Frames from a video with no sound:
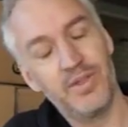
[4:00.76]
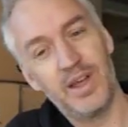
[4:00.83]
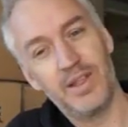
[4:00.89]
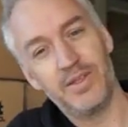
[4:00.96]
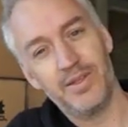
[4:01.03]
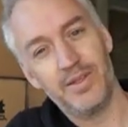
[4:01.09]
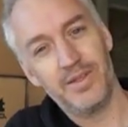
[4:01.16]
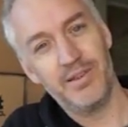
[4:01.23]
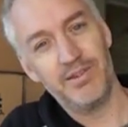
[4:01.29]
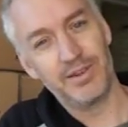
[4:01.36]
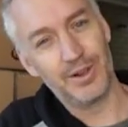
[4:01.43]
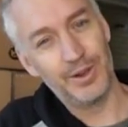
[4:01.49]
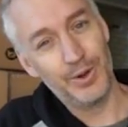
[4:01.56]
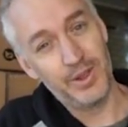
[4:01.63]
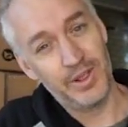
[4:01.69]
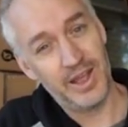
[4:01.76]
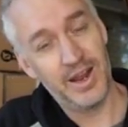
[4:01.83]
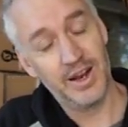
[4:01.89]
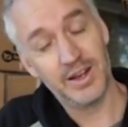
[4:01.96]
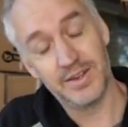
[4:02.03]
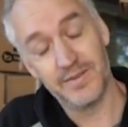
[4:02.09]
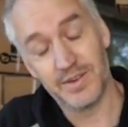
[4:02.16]
that there's glue
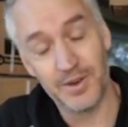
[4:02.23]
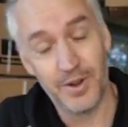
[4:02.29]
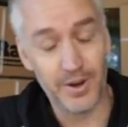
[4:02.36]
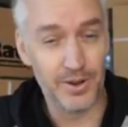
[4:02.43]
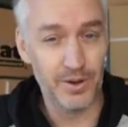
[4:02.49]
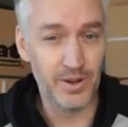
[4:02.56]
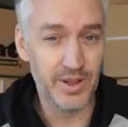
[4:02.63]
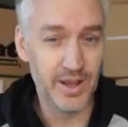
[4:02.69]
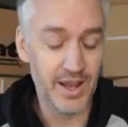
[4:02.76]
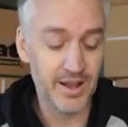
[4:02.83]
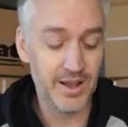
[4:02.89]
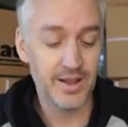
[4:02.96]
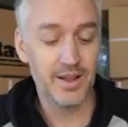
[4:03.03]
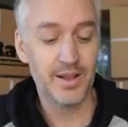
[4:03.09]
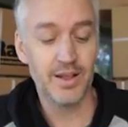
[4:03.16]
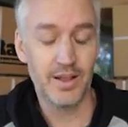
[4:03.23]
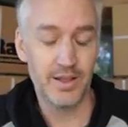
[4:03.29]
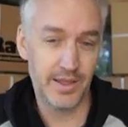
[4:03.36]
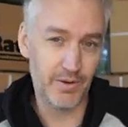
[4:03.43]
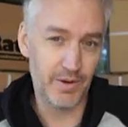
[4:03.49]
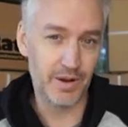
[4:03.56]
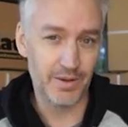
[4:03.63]
there, because if there's no glue there,
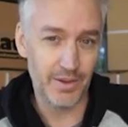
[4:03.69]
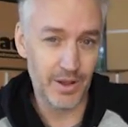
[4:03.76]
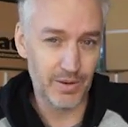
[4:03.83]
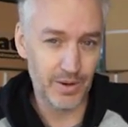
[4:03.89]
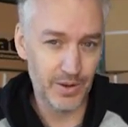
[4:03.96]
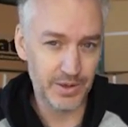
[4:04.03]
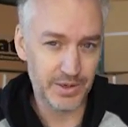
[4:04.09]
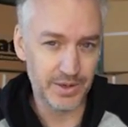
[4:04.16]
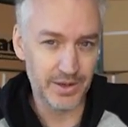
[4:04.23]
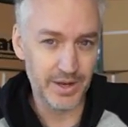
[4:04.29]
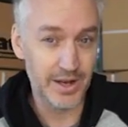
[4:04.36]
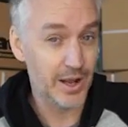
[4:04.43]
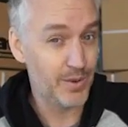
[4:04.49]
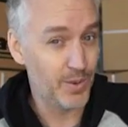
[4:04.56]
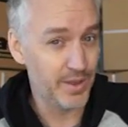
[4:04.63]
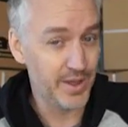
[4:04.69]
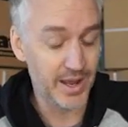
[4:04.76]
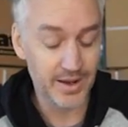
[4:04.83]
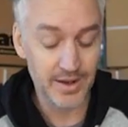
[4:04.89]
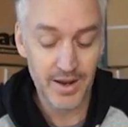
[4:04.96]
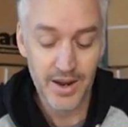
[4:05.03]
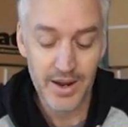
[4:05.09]
they'll loosen. You don't want
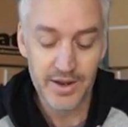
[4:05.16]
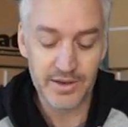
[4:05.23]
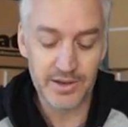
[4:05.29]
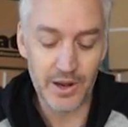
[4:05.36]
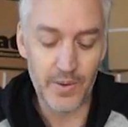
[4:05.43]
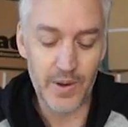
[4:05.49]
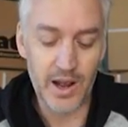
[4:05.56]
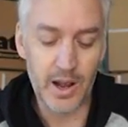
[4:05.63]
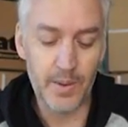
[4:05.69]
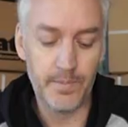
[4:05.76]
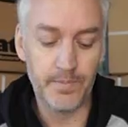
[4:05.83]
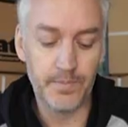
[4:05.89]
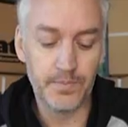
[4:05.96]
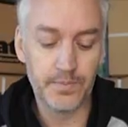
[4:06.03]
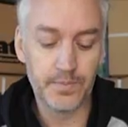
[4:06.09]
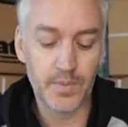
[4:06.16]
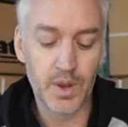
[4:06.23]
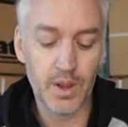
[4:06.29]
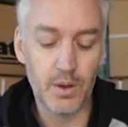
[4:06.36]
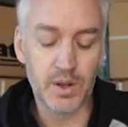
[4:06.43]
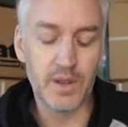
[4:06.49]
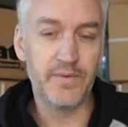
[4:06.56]
that. So
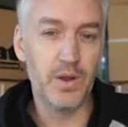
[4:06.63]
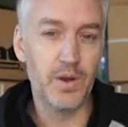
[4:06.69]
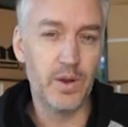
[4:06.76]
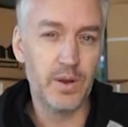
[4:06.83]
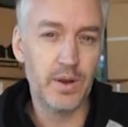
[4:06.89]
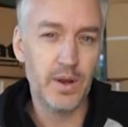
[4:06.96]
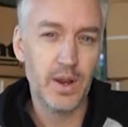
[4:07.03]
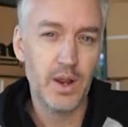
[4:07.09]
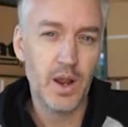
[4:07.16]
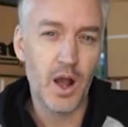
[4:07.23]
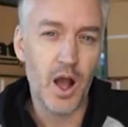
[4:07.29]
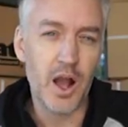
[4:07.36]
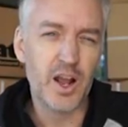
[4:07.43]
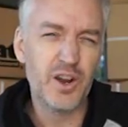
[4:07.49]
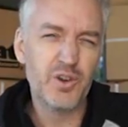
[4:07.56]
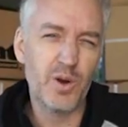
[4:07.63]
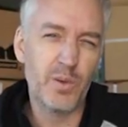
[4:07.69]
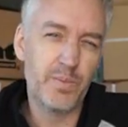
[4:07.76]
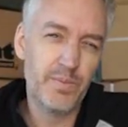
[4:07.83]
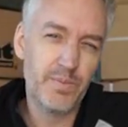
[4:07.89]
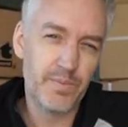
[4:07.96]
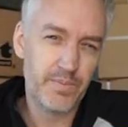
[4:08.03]
look, I'm going to do a
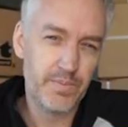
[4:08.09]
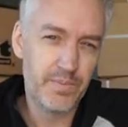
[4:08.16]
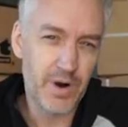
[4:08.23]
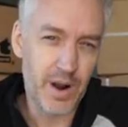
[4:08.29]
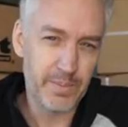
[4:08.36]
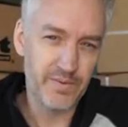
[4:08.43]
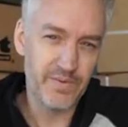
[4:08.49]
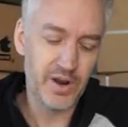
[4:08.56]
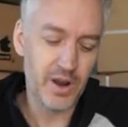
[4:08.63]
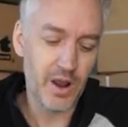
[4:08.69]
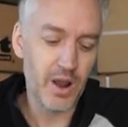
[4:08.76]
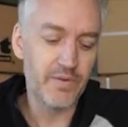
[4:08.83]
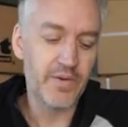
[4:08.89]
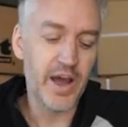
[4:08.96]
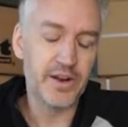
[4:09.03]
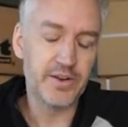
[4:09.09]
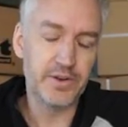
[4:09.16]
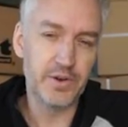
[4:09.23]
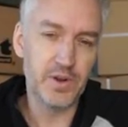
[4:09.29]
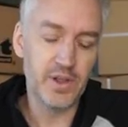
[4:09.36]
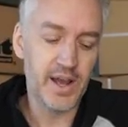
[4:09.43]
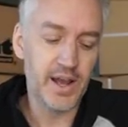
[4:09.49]
proper video of how to
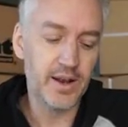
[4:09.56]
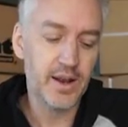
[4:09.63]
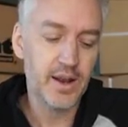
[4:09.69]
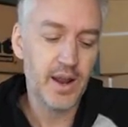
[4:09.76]
do that.